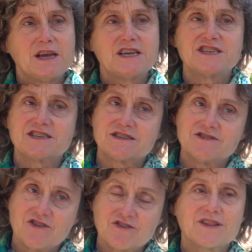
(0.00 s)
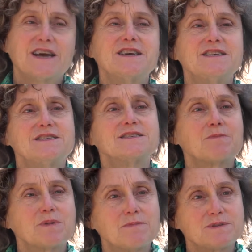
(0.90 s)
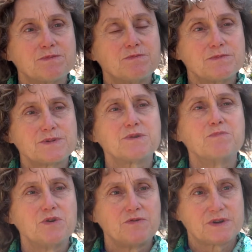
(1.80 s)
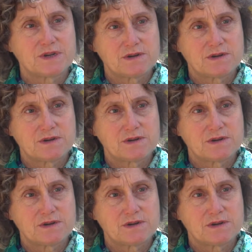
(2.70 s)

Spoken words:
It's just not all that easy sometimes to move it.